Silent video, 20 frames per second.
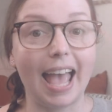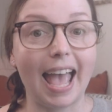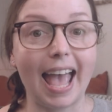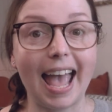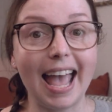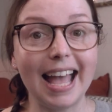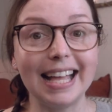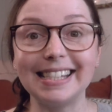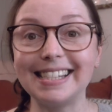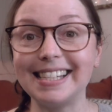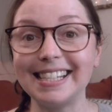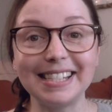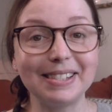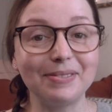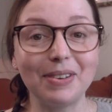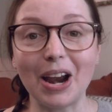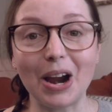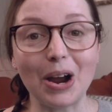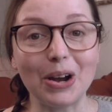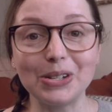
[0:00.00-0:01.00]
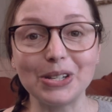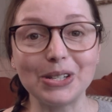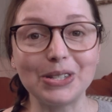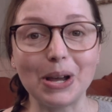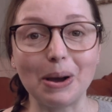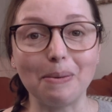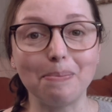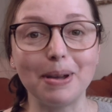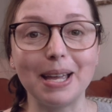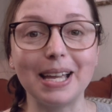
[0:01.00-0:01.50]
And since we are on the
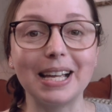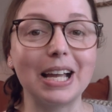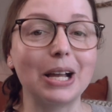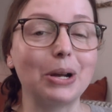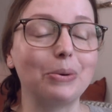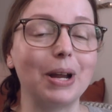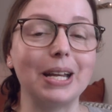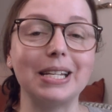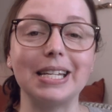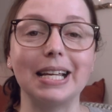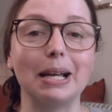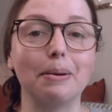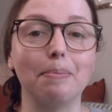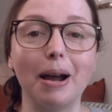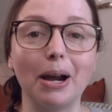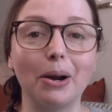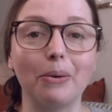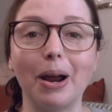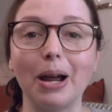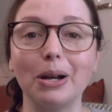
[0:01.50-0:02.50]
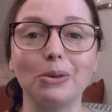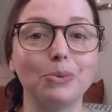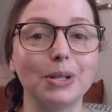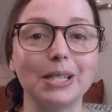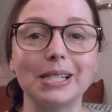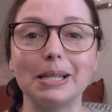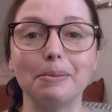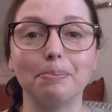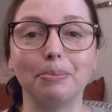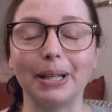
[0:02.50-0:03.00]
topic creating a background with
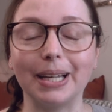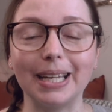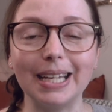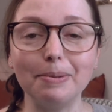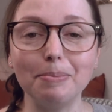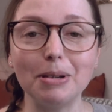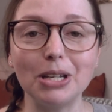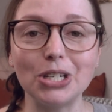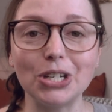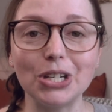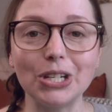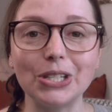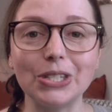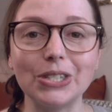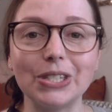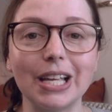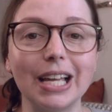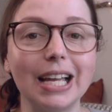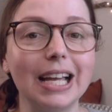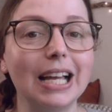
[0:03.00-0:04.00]
simple images,